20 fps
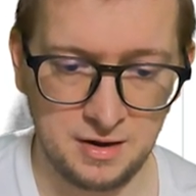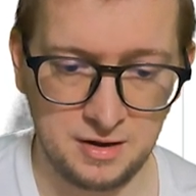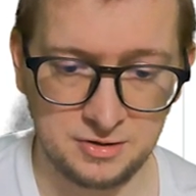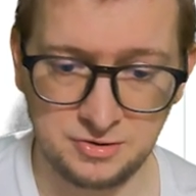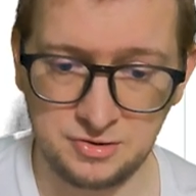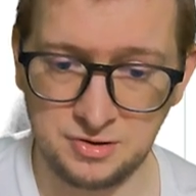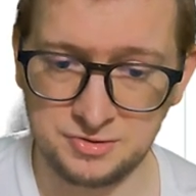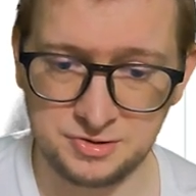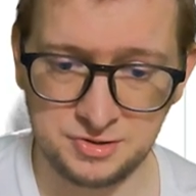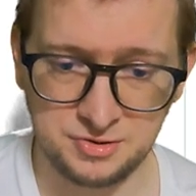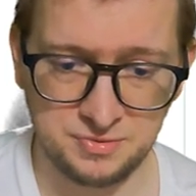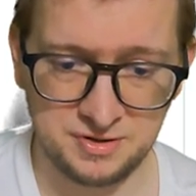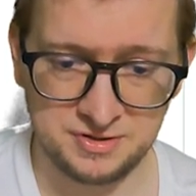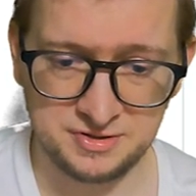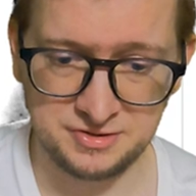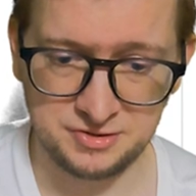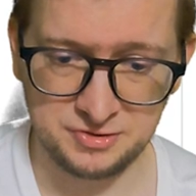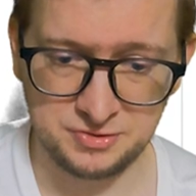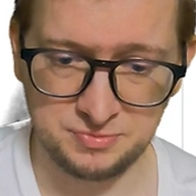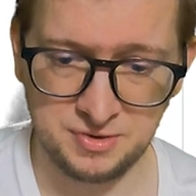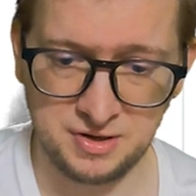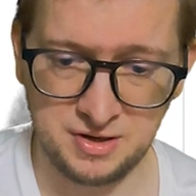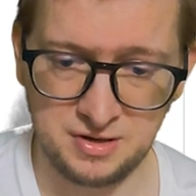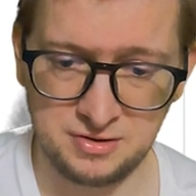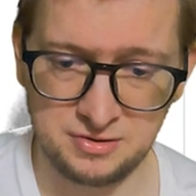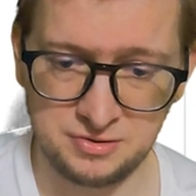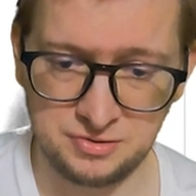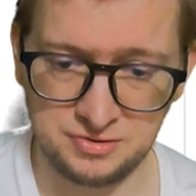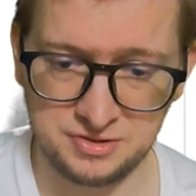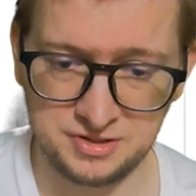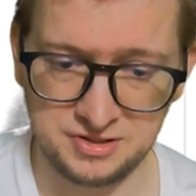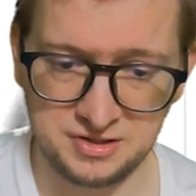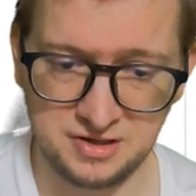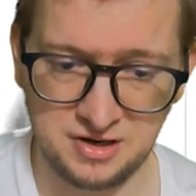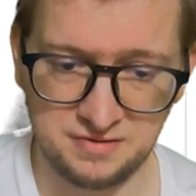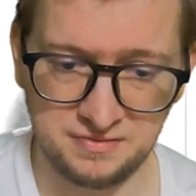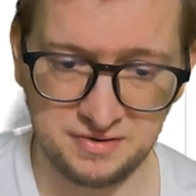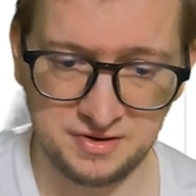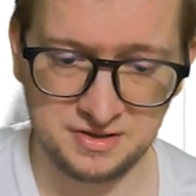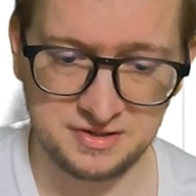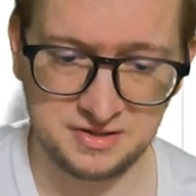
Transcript: Consequences as well. You're discovering